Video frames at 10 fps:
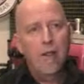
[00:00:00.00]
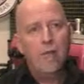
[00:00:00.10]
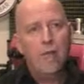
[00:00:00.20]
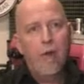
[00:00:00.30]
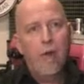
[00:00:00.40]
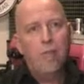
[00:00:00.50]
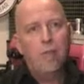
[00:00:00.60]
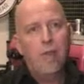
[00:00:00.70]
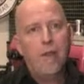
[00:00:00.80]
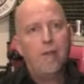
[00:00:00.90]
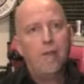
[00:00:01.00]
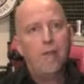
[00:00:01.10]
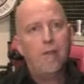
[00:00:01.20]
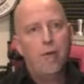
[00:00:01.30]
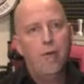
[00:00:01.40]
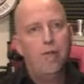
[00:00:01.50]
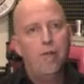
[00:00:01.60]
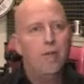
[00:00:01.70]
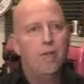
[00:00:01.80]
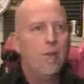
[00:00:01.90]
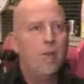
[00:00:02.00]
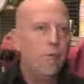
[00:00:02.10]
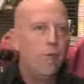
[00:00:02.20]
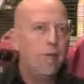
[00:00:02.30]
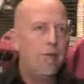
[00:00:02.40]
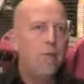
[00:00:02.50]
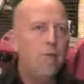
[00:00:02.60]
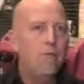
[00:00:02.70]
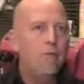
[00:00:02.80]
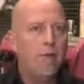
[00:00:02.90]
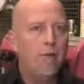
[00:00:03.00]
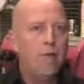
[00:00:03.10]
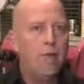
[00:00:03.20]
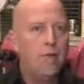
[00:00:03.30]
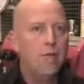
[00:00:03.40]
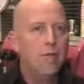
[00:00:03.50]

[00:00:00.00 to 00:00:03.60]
It's the final piece in the perfect espresso puzzle,